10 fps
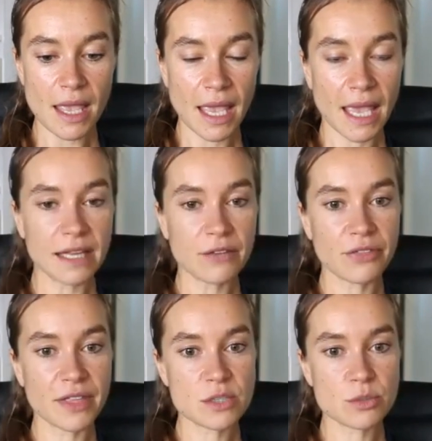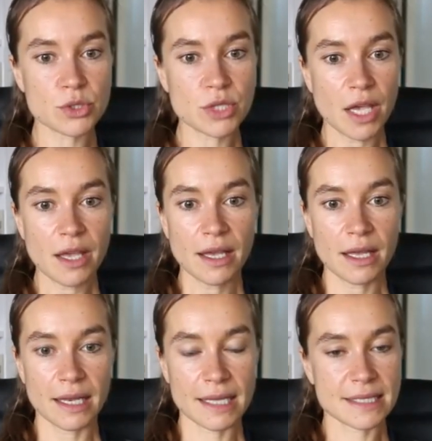And if this was,
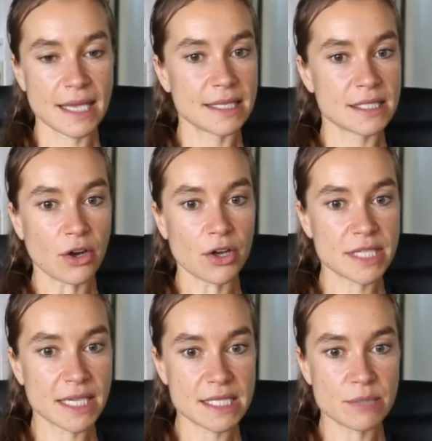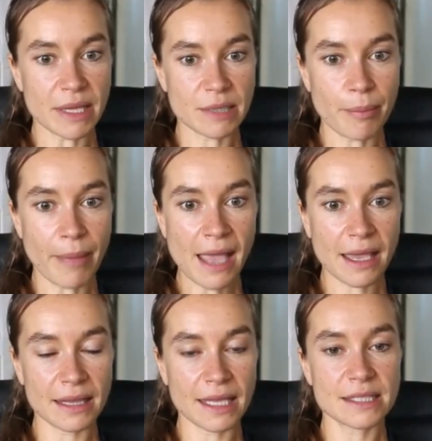let's say it starts in his mid-back
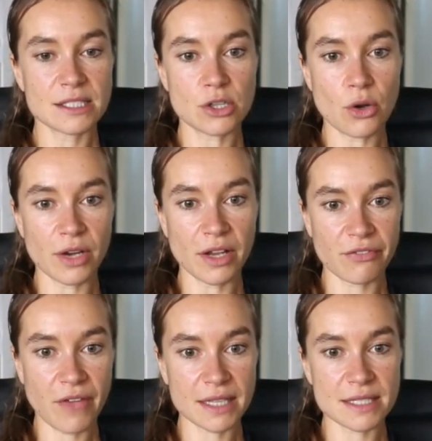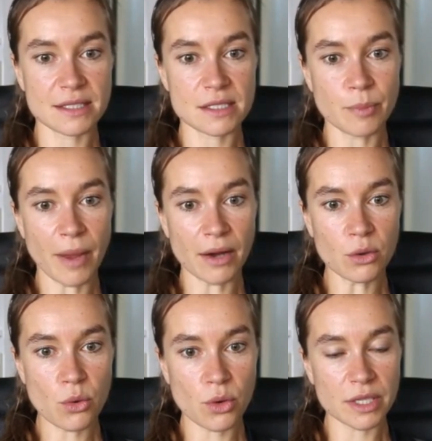and it slowly affects the spinal
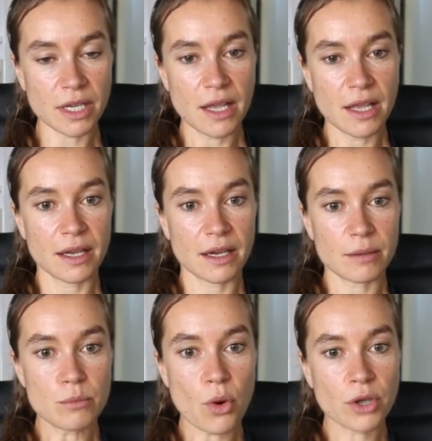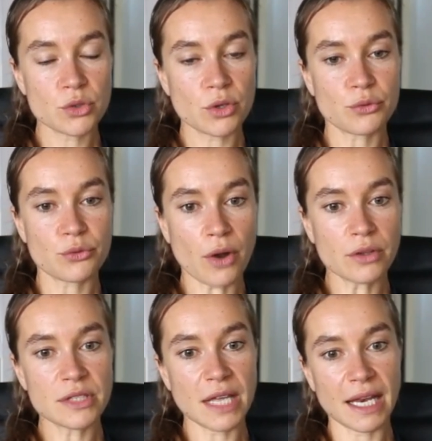cord more to the
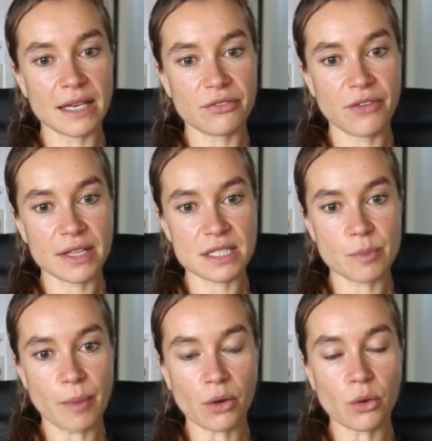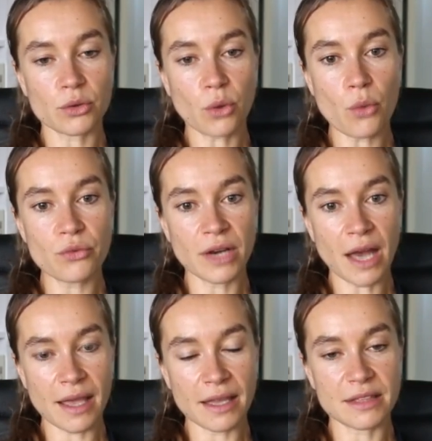front, and it affects the spinal cord
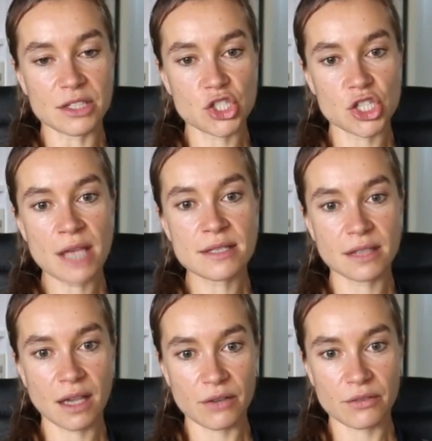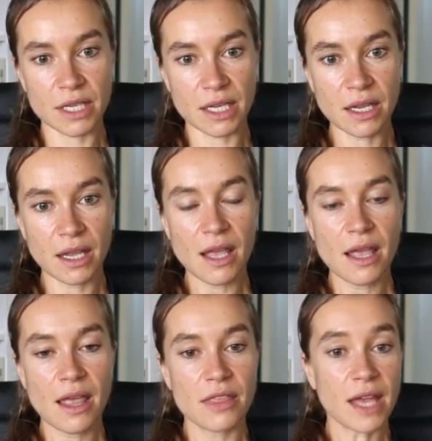overlying the chest cavity,
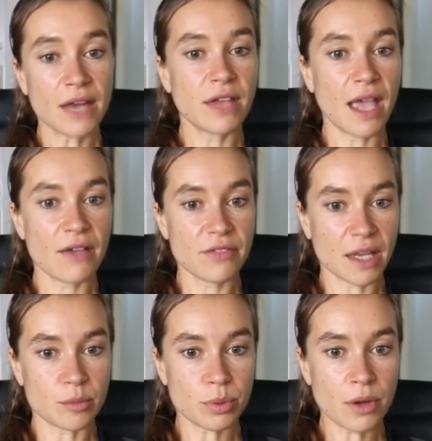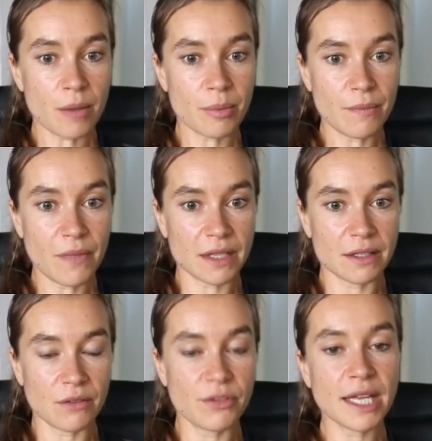then we have that problem that
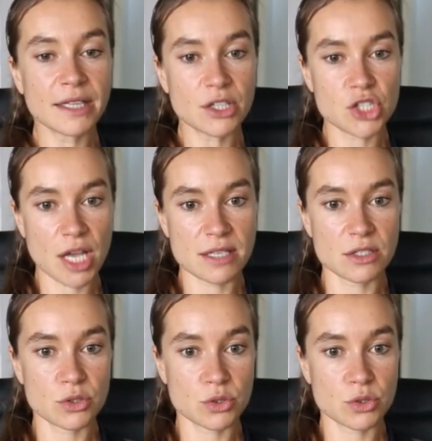we need the chest,